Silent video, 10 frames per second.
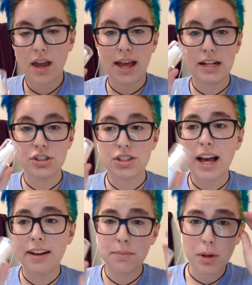I just
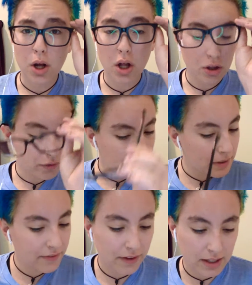kind of put it all over
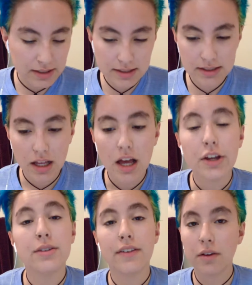my face.
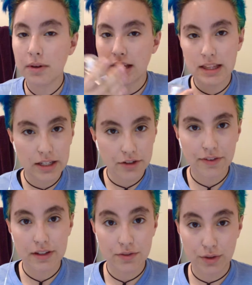You definitely want to clean your
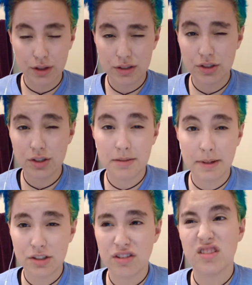face first just to
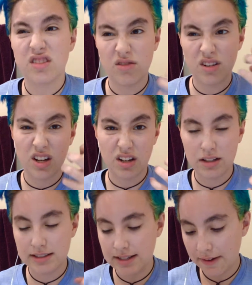make sure there's no gunk
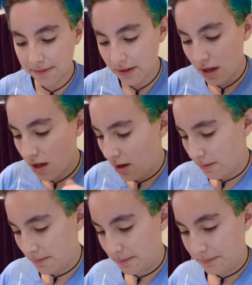and stuff.
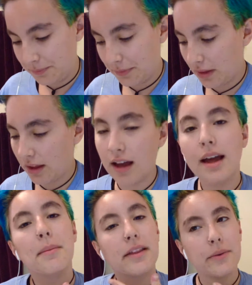
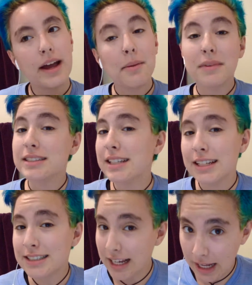And by the way, I'm
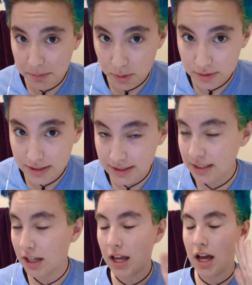listening to
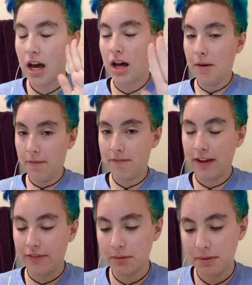Hamilton,
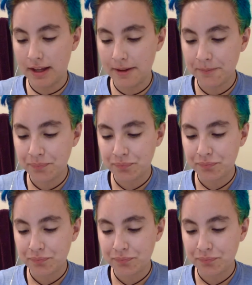favorite play,